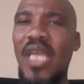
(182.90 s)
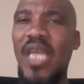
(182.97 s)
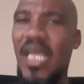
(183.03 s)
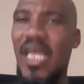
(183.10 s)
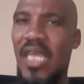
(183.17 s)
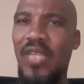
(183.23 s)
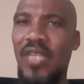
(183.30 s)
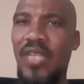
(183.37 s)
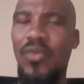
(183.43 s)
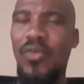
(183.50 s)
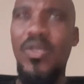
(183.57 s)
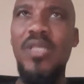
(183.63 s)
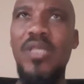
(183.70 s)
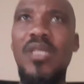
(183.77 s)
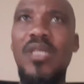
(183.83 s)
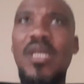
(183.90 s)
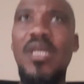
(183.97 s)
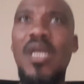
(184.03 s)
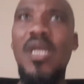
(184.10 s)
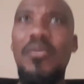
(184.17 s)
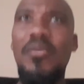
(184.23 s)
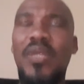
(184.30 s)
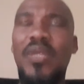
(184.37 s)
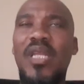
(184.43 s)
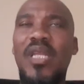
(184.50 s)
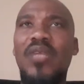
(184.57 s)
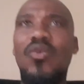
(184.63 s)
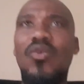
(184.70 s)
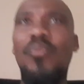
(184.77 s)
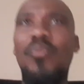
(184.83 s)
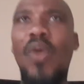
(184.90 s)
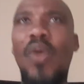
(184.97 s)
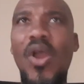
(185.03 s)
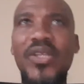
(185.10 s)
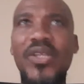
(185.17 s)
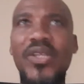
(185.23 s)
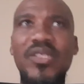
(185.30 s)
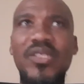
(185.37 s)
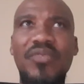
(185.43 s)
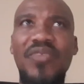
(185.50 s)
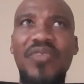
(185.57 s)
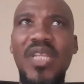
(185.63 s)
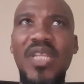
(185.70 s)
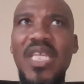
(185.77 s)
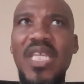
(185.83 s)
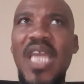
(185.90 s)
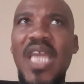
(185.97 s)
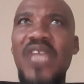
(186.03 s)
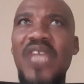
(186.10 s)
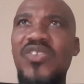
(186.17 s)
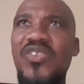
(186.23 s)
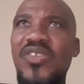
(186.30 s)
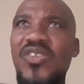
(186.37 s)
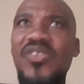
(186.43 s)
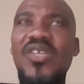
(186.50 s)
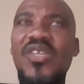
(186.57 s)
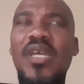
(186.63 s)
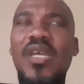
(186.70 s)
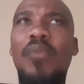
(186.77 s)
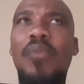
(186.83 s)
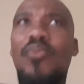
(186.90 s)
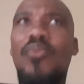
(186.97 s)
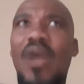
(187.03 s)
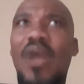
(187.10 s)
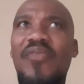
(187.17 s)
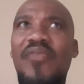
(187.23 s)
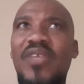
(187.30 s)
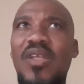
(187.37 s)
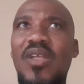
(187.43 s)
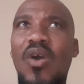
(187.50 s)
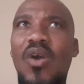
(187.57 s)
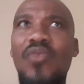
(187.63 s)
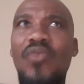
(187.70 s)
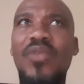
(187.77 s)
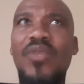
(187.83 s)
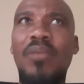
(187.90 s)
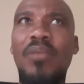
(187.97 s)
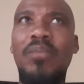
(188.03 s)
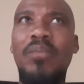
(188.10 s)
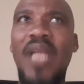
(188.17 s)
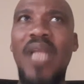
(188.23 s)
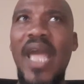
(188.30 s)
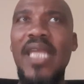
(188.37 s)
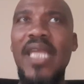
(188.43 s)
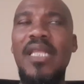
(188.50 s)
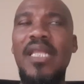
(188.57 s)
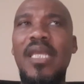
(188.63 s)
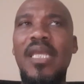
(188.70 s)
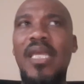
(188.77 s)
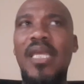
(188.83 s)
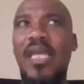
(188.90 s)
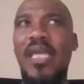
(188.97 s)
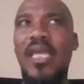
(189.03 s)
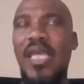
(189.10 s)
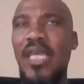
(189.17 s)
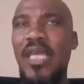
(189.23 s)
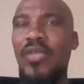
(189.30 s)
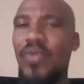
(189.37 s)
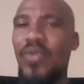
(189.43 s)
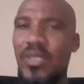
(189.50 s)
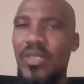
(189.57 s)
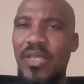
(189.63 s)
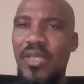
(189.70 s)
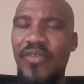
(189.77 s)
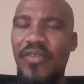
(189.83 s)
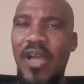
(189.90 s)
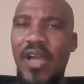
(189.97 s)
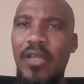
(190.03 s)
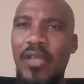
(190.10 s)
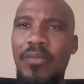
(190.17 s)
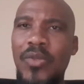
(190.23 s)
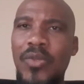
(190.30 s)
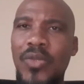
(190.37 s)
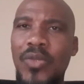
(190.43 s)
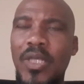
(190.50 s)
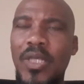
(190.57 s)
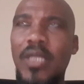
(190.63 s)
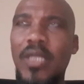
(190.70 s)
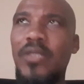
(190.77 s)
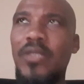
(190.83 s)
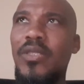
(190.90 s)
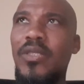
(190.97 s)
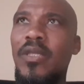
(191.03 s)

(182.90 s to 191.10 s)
and ignorance. Political parties, affiliations profit off the blight and ignorance of our communities.